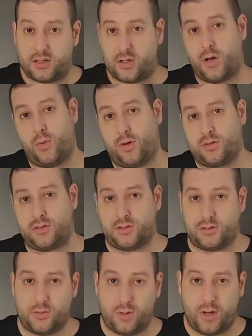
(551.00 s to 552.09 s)
so I wanted
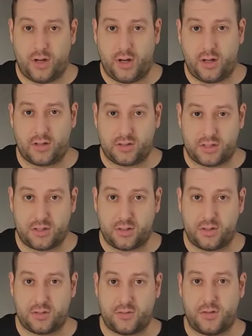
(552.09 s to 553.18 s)
to continue
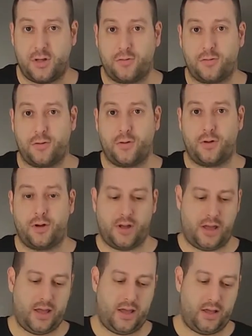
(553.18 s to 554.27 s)
this video further,
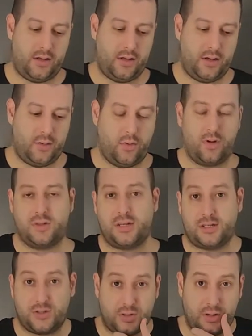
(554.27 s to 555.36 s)
and wanted to
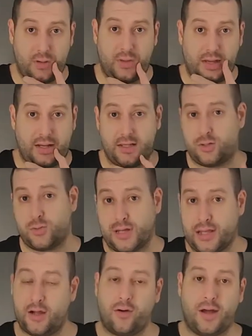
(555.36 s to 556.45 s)
let you know that it's
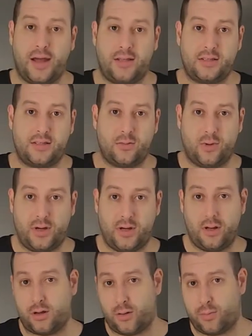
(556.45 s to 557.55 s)
really great when
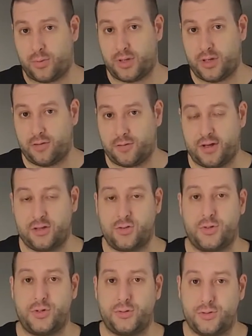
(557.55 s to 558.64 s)
a company finds you
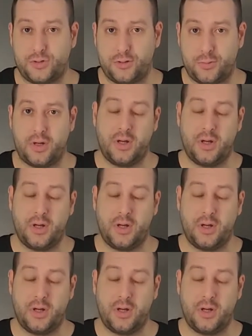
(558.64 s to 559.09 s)
on YouTube,